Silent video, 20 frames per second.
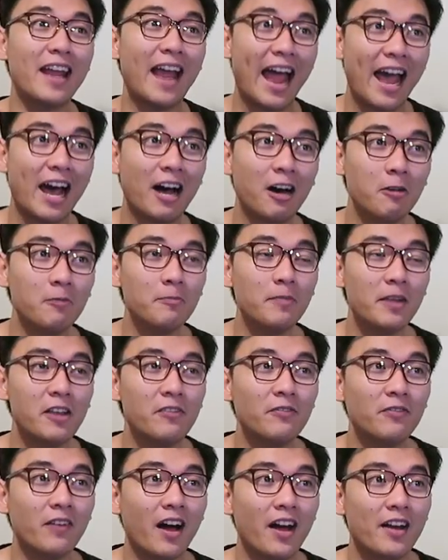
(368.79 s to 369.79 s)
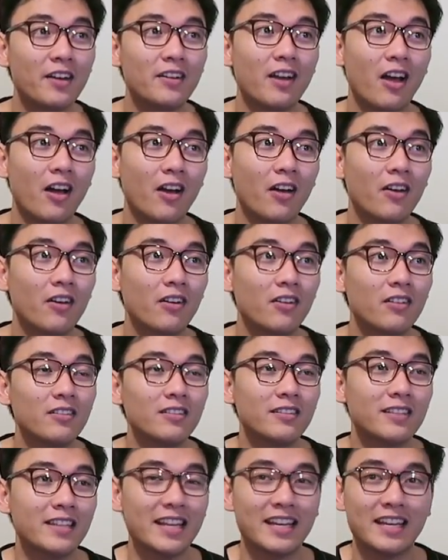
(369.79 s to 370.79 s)
help if I know
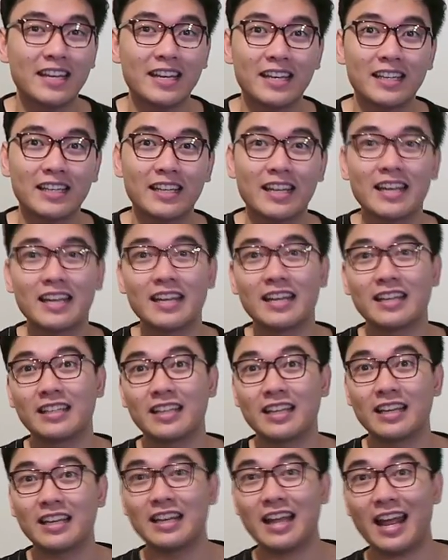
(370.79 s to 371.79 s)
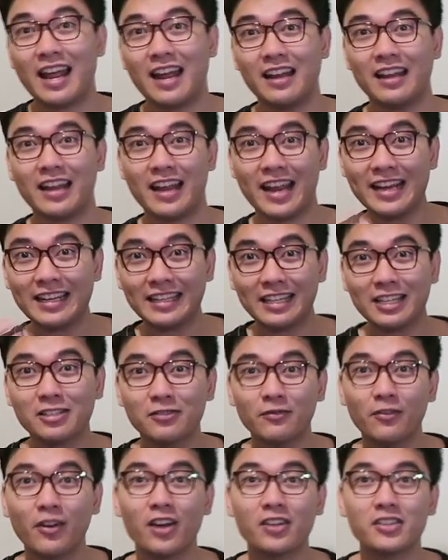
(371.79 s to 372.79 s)
the
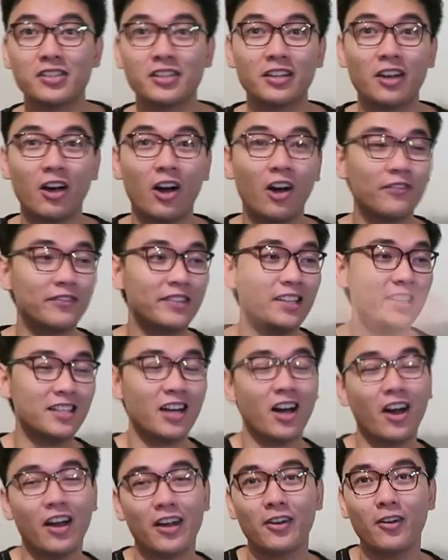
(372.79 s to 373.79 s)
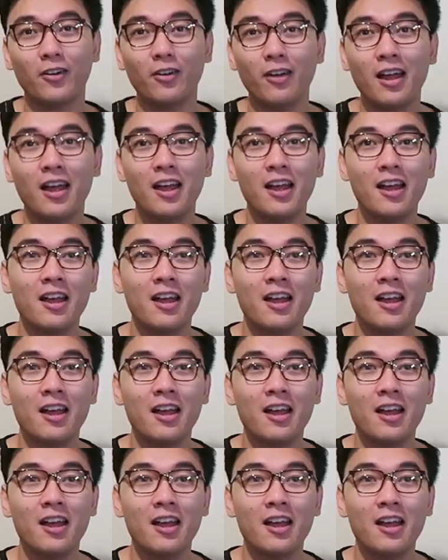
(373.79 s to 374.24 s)
English version of the title.